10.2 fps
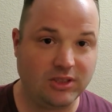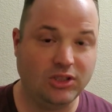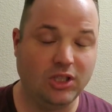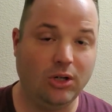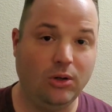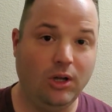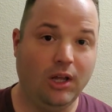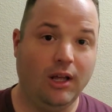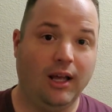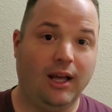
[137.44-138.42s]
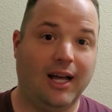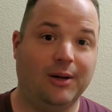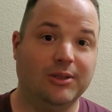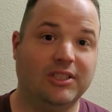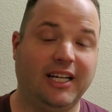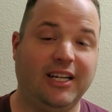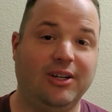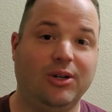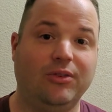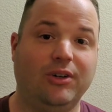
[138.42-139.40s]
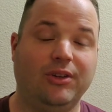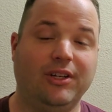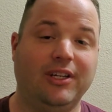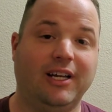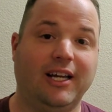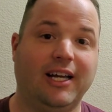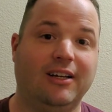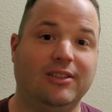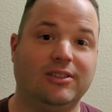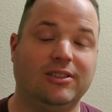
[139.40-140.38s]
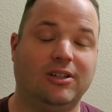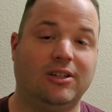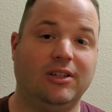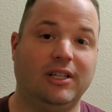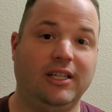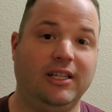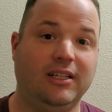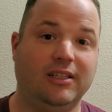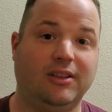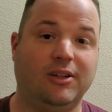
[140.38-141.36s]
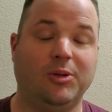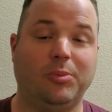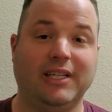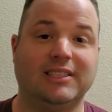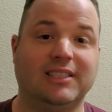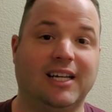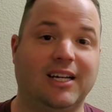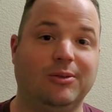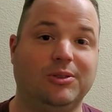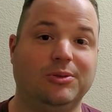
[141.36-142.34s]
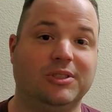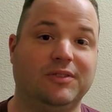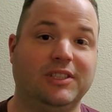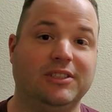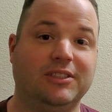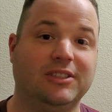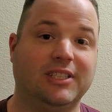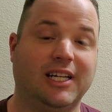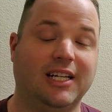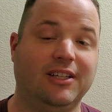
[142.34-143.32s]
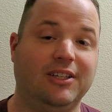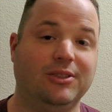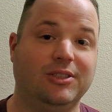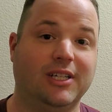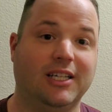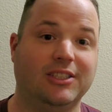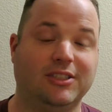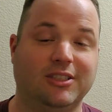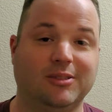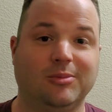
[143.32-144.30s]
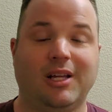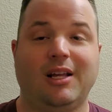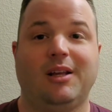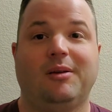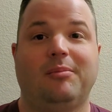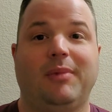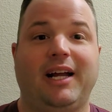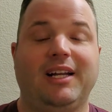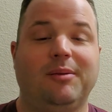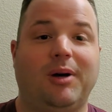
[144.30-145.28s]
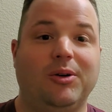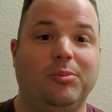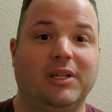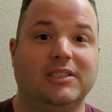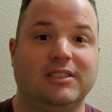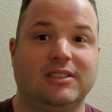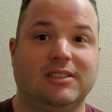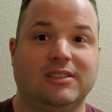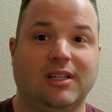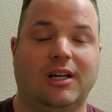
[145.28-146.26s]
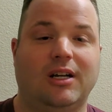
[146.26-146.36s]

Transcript: So I was standing over the dugout on the third base side, which was the visitor side in the Houston Astrodome, minding my own business.